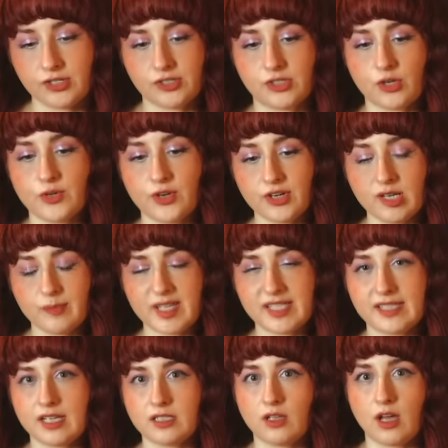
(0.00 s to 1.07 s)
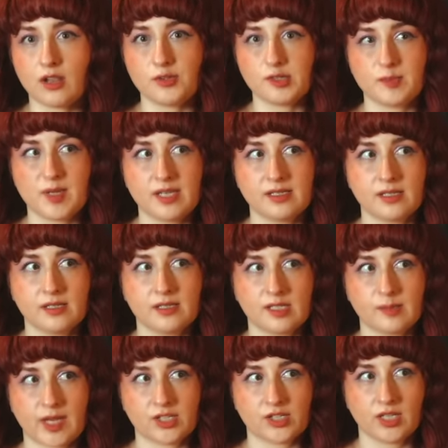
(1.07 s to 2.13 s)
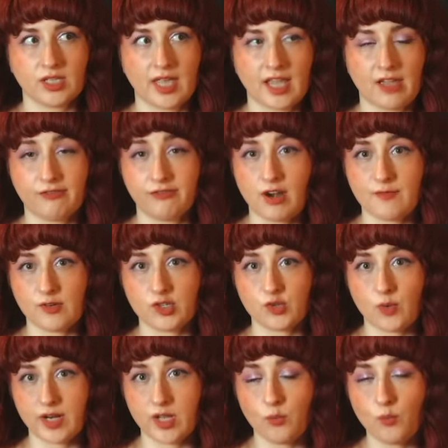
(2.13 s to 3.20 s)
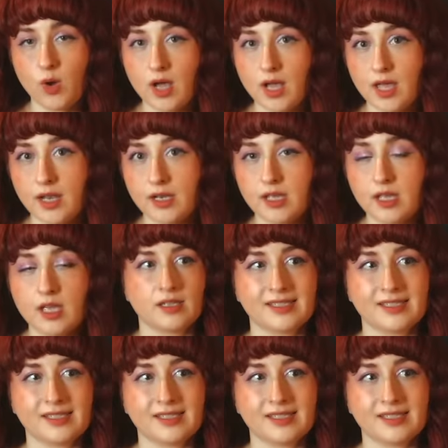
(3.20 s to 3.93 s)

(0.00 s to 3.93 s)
So you're gonna be seeing a lot of those pieces, especially like at Forever 21.